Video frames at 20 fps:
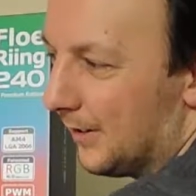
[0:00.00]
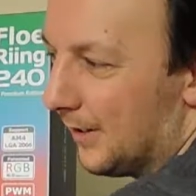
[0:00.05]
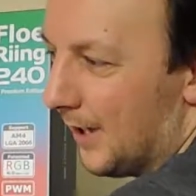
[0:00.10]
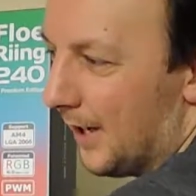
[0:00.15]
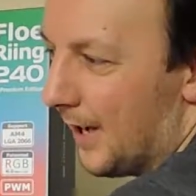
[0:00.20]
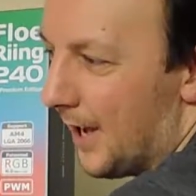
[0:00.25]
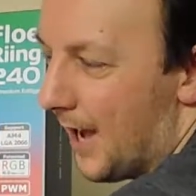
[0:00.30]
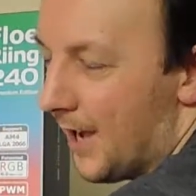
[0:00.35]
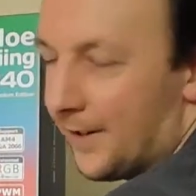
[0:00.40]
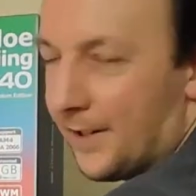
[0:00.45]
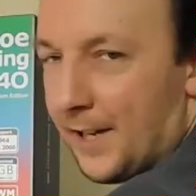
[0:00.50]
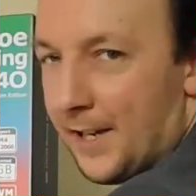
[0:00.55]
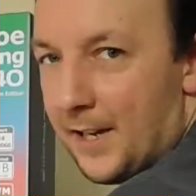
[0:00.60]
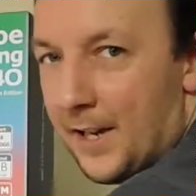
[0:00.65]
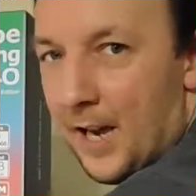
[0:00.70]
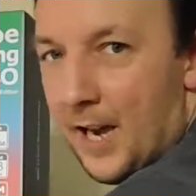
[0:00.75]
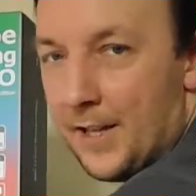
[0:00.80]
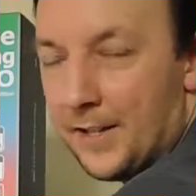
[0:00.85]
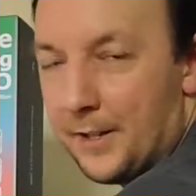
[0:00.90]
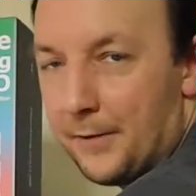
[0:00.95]
As it
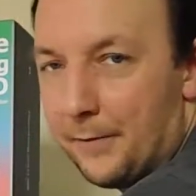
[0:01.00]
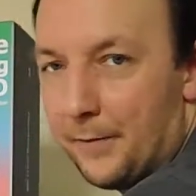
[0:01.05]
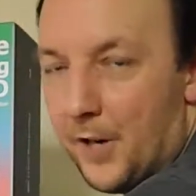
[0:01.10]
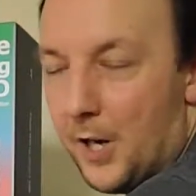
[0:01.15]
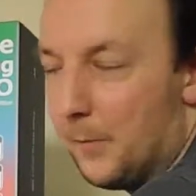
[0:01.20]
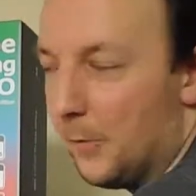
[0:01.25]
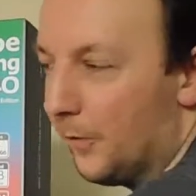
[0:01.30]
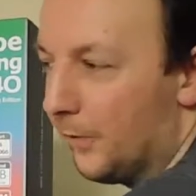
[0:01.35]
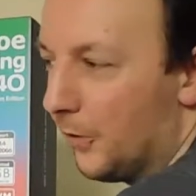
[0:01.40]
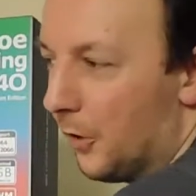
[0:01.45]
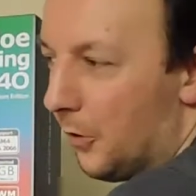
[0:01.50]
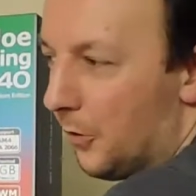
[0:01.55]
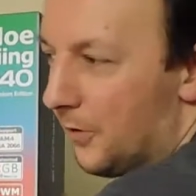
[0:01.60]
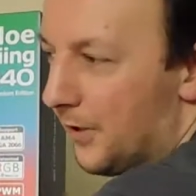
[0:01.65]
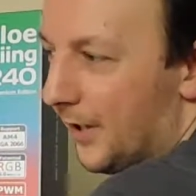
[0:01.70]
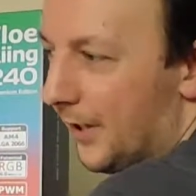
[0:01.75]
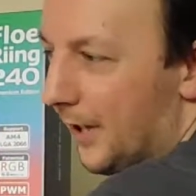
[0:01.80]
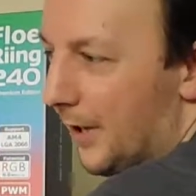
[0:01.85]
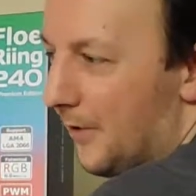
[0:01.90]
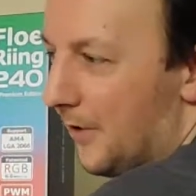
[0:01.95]
thermal
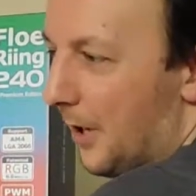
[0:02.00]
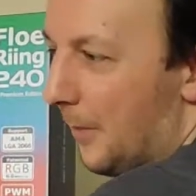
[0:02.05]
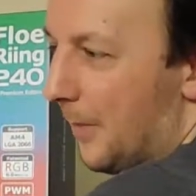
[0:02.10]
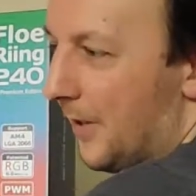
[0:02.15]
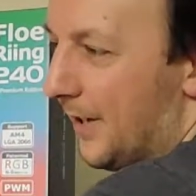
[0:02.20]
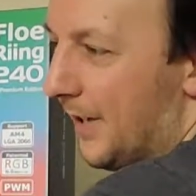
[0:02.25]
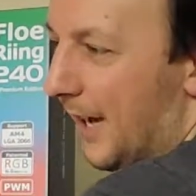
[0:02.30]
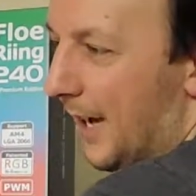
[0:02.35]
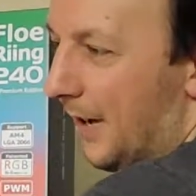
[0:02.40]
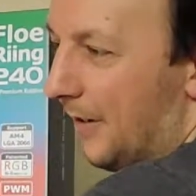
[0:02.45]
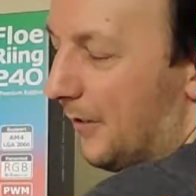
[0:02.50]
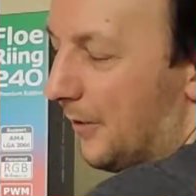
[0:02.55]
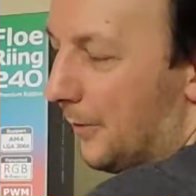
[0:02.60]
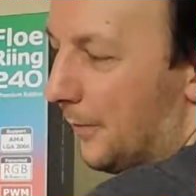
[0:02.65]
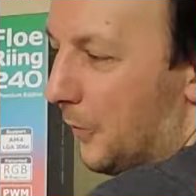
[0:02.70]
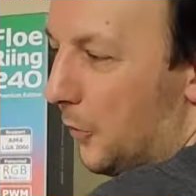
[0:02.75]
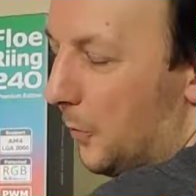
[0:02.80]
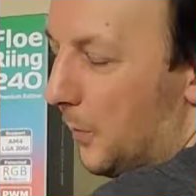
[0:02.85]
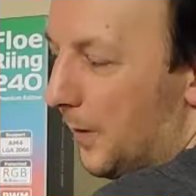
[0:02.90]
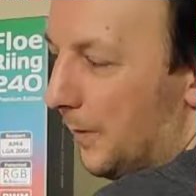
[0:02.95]
throttles, it goes up and down to
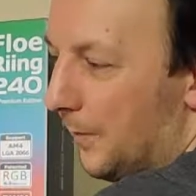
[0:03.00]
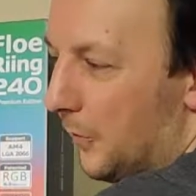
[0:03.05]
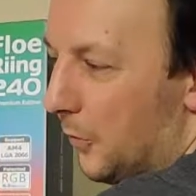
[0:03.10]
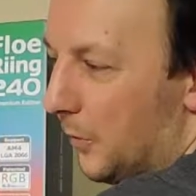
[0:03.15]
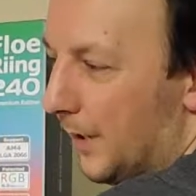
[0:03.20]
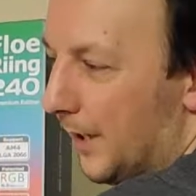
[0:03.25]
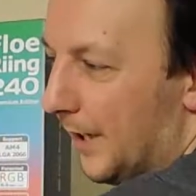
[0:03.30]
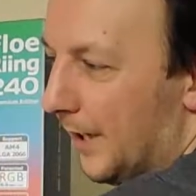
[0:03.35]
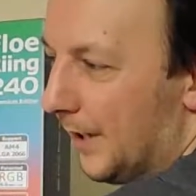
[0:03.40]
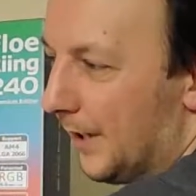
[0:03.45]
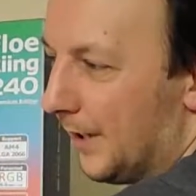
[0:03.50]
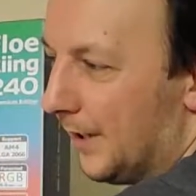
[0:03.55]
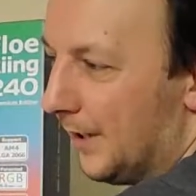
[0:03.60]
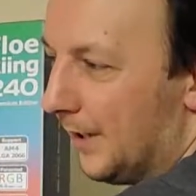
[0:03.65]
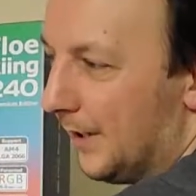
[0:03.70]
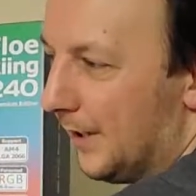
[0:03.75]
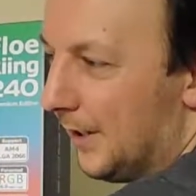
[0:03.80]
4.4 gig,